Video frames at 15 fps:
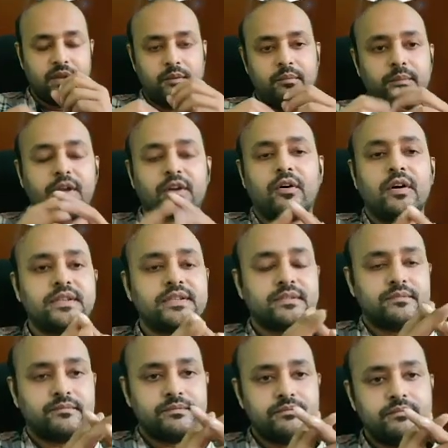because
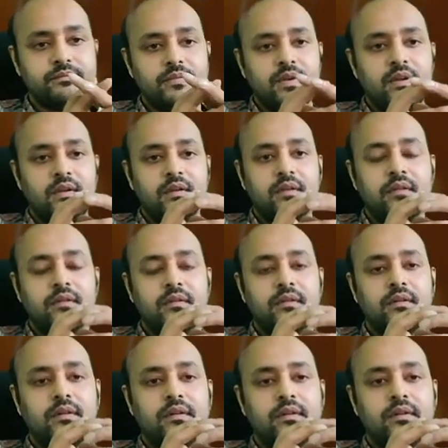
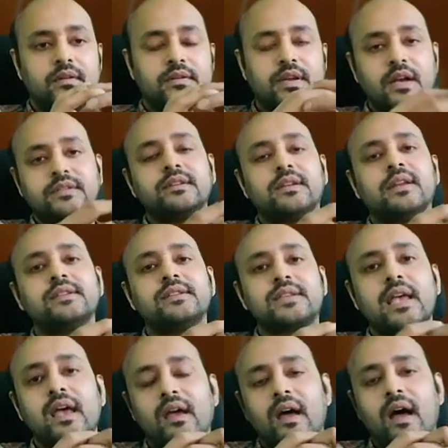search engines
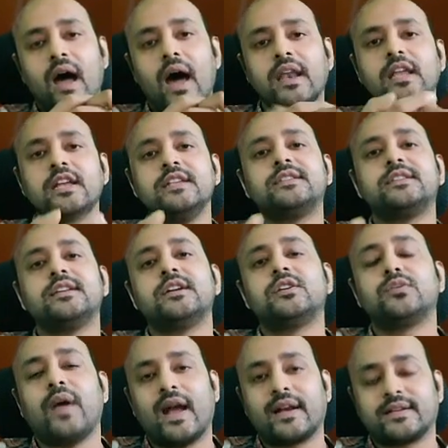are easier
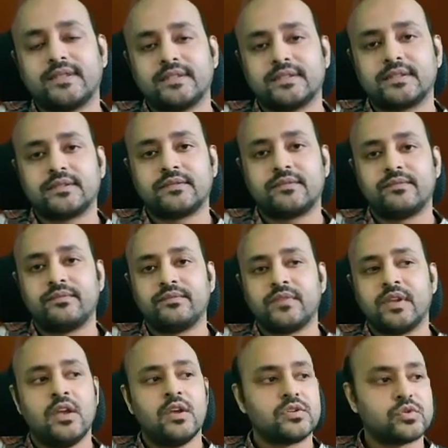to access.
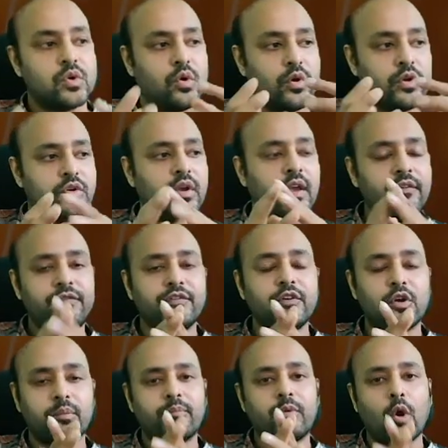So if
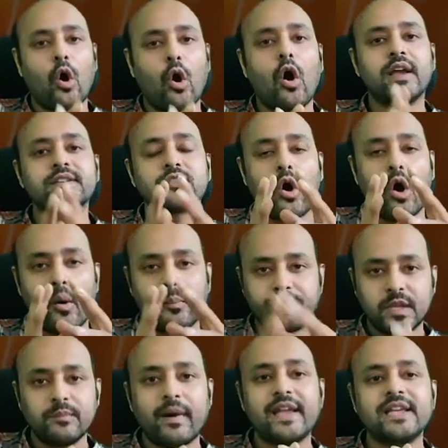your blog is
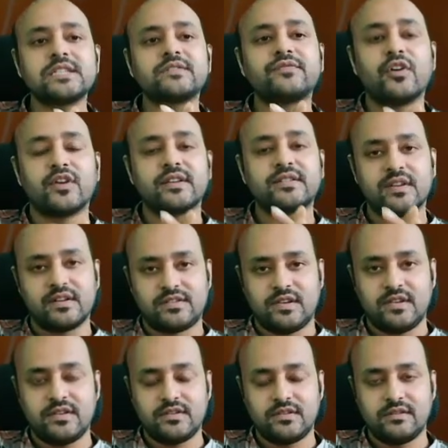optimized for a search
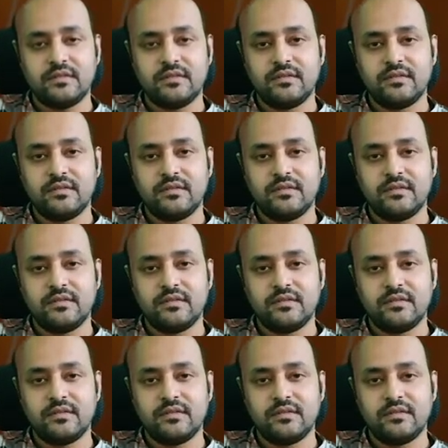engine,